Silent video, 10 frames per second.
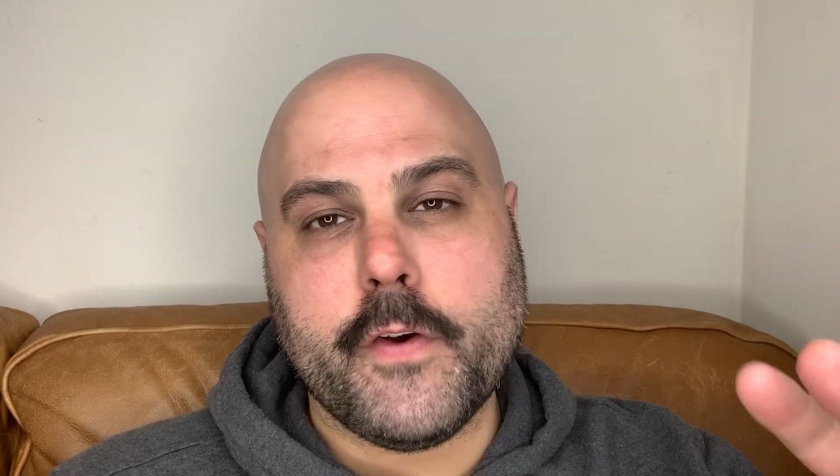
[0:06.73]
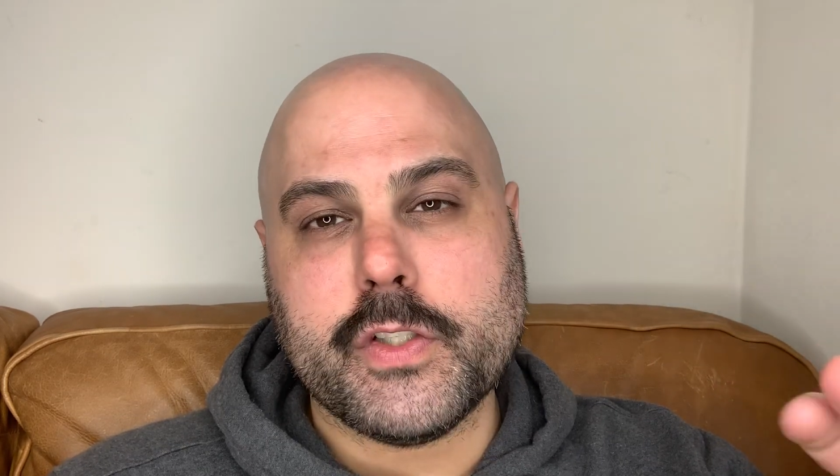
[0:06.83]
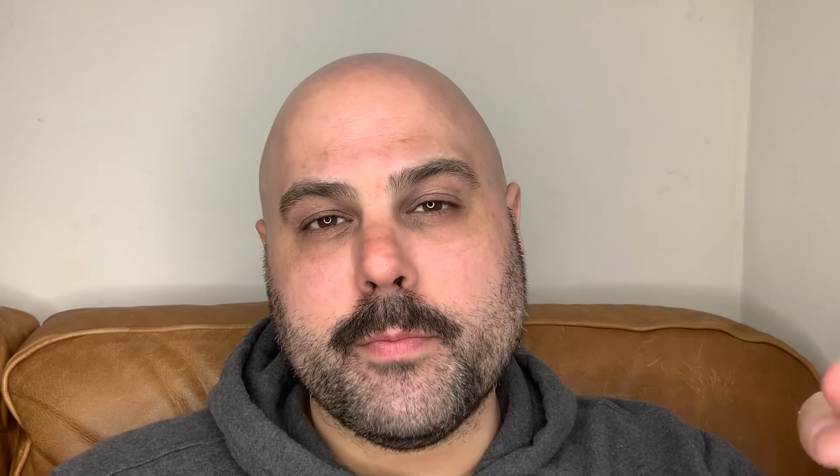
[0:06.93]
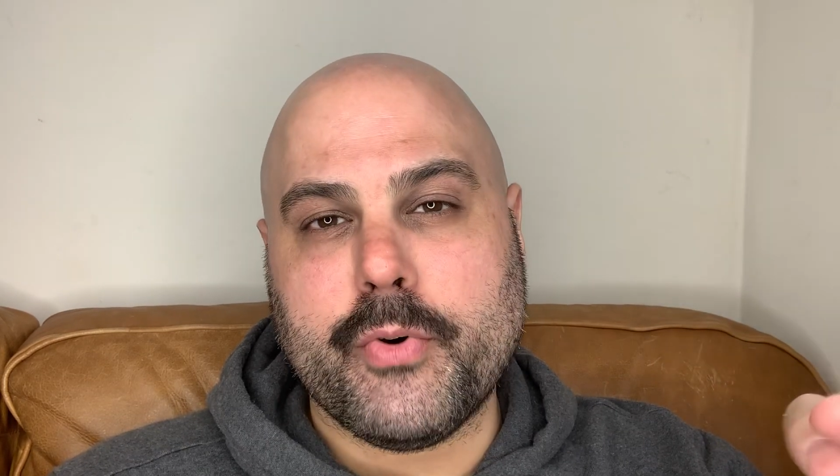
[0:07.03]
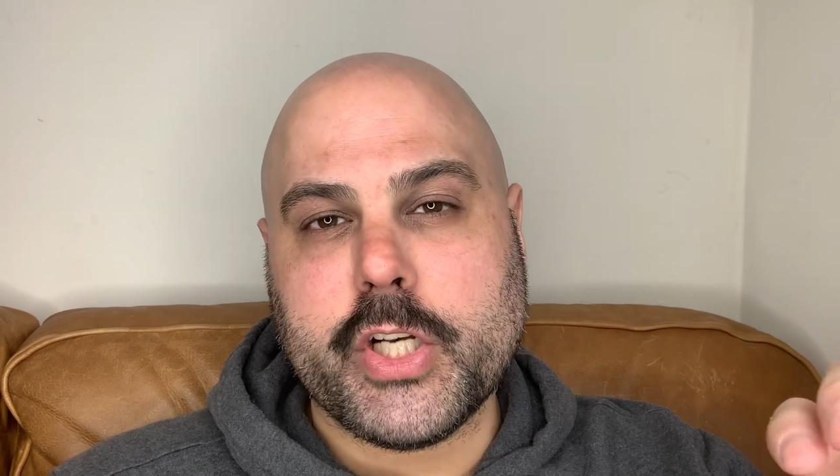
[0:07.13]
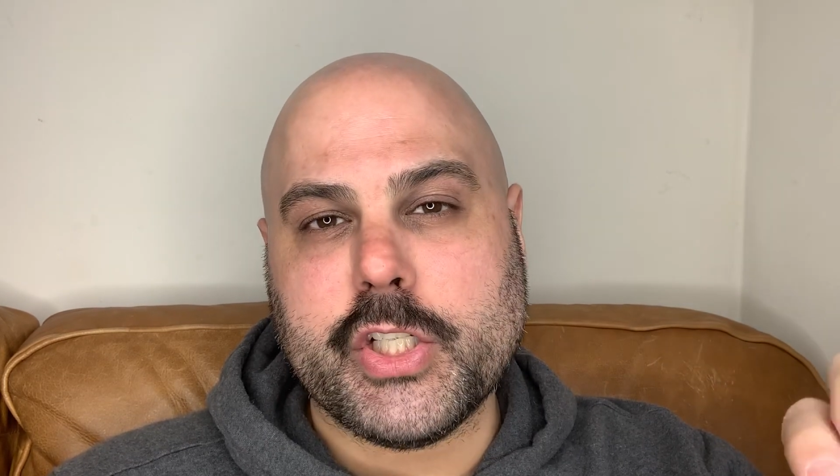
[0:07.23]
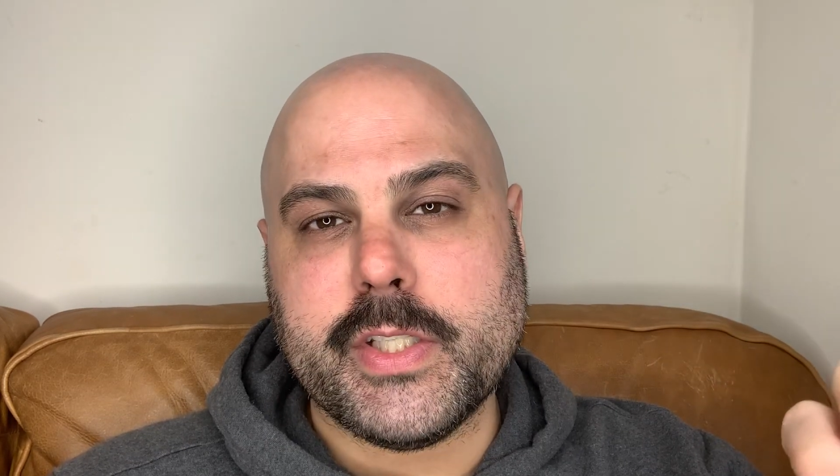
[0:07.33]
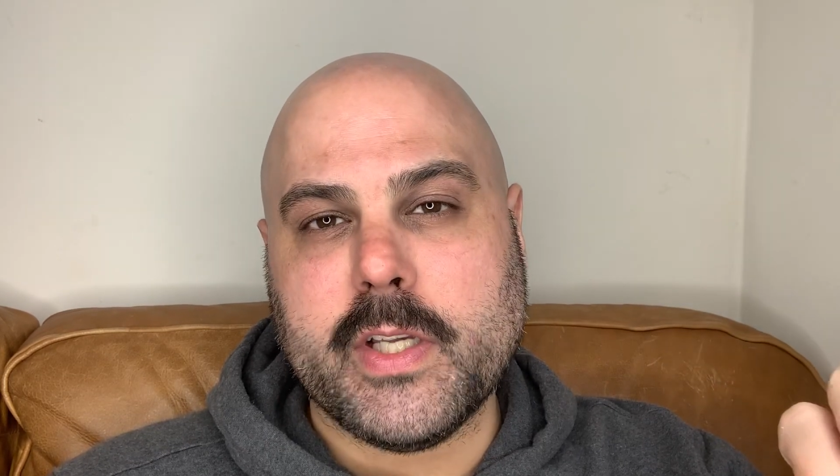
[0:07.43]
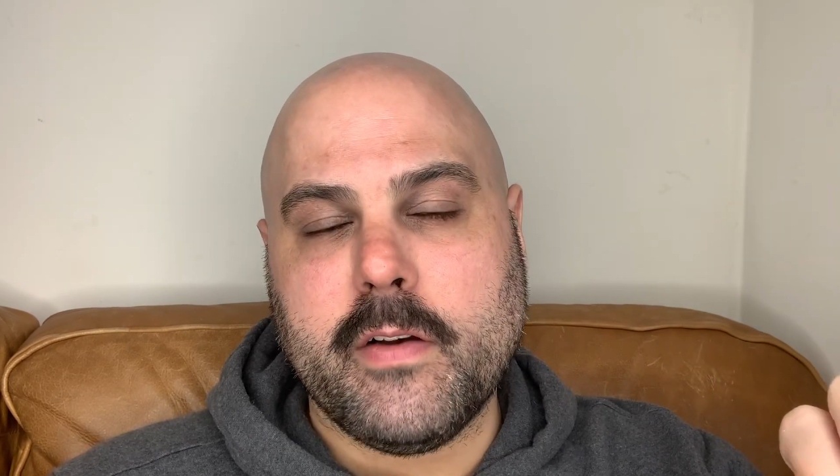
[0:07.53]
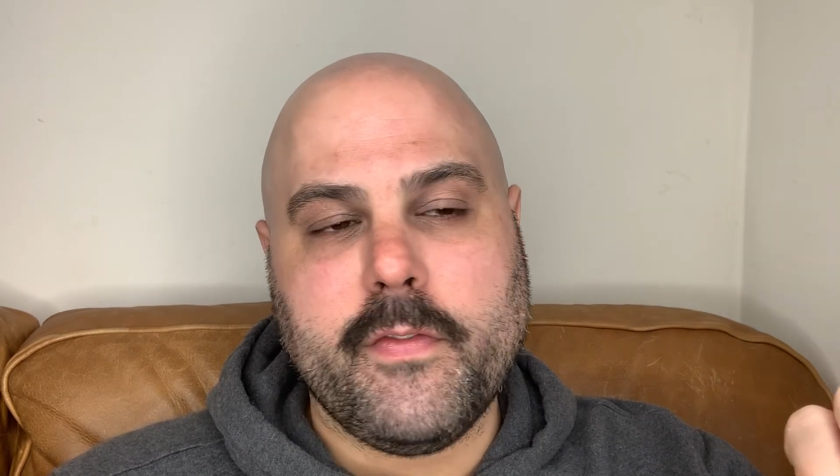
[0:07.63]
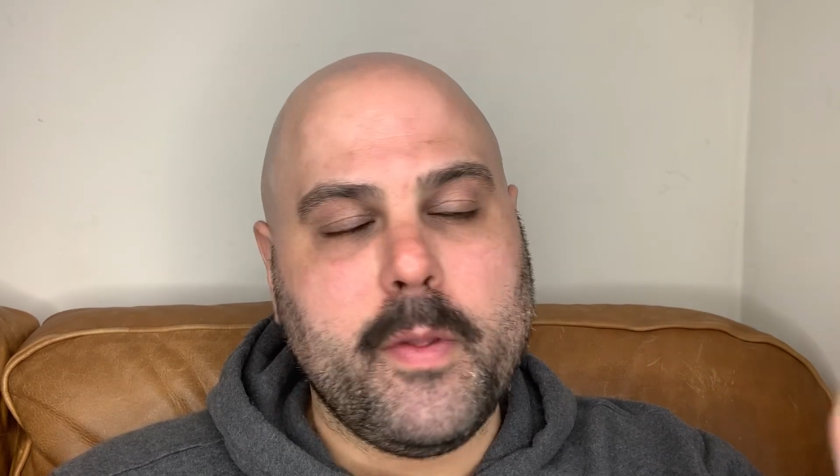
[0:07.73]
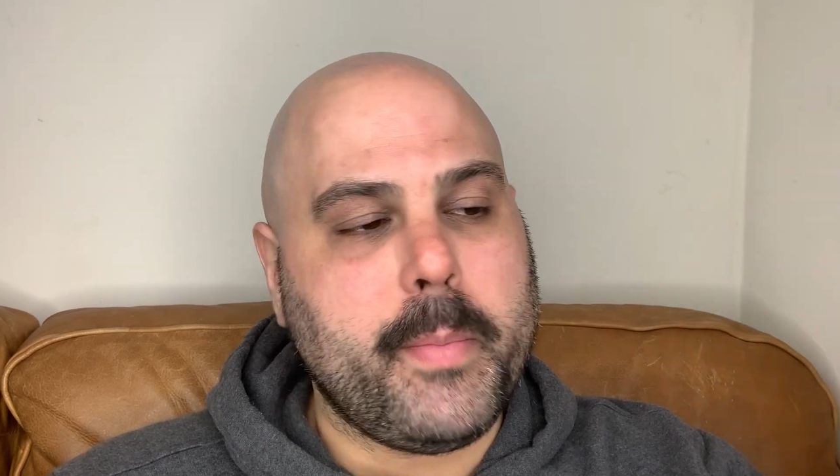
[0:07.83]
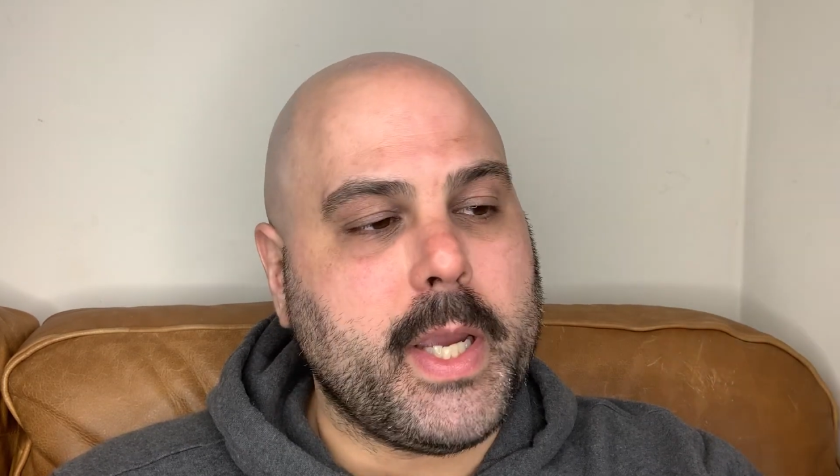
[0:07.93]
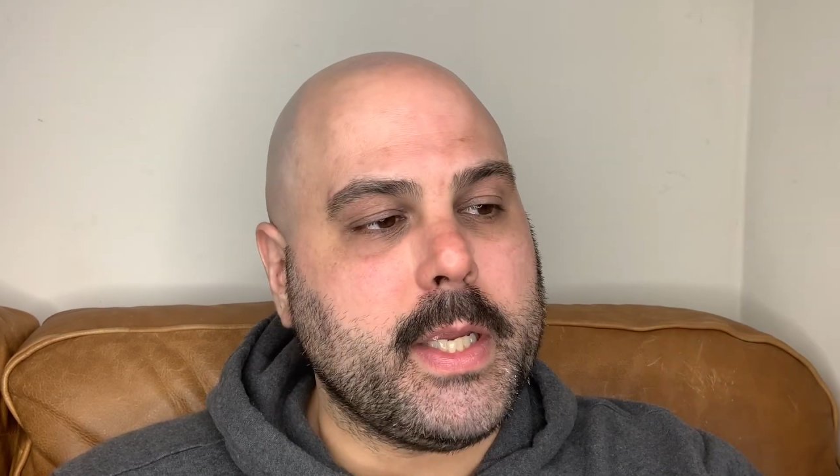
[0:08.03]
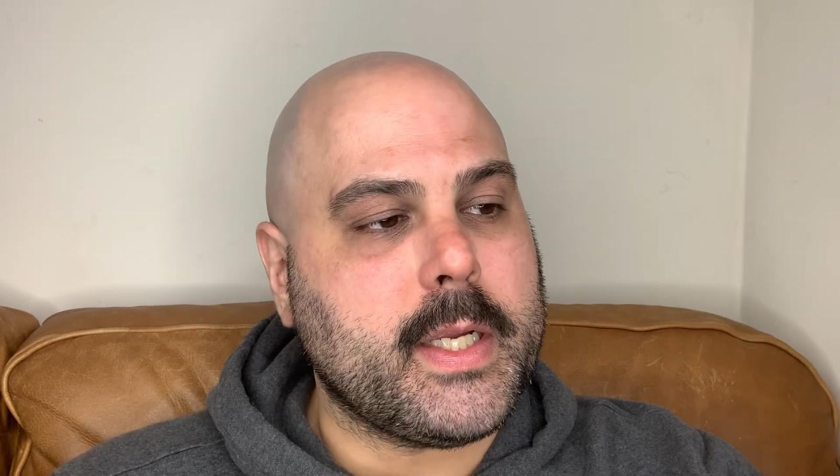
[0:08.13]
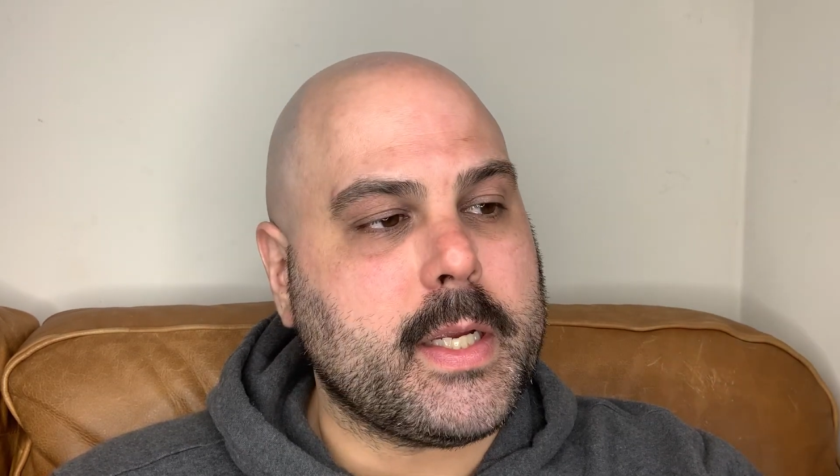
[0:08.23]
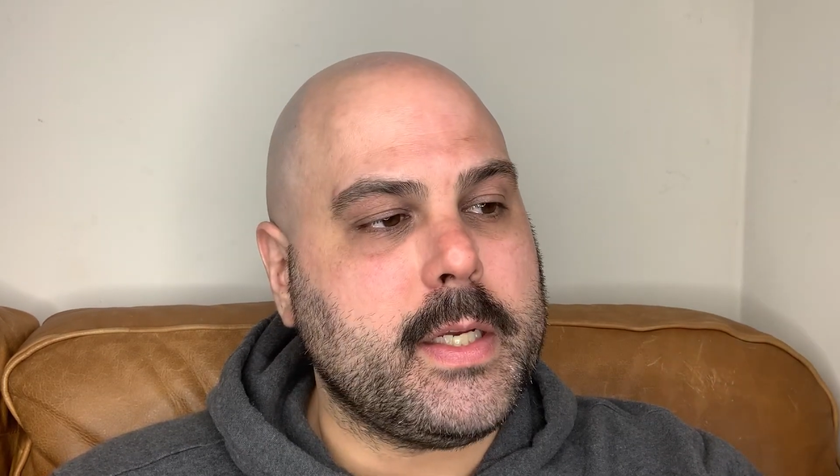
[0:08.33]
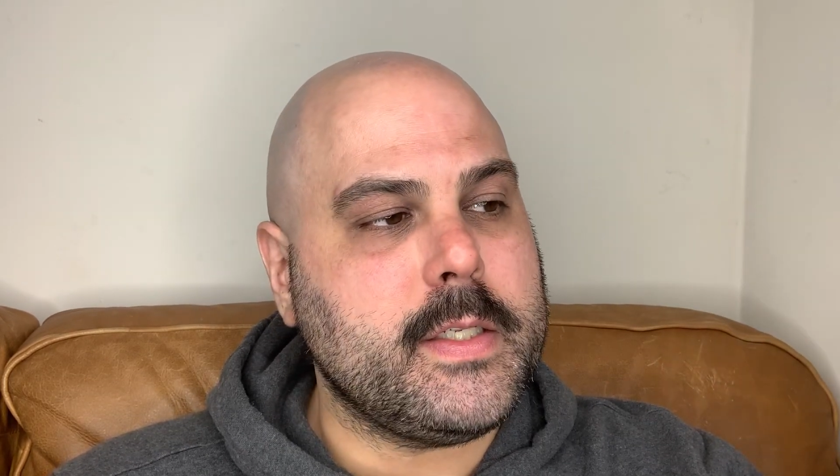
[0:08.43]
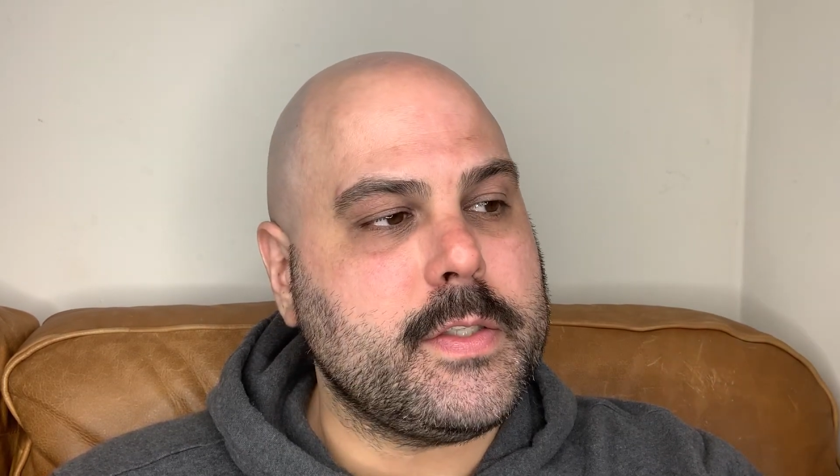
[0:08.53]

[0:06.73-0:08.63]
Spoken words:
first impressions of the bike.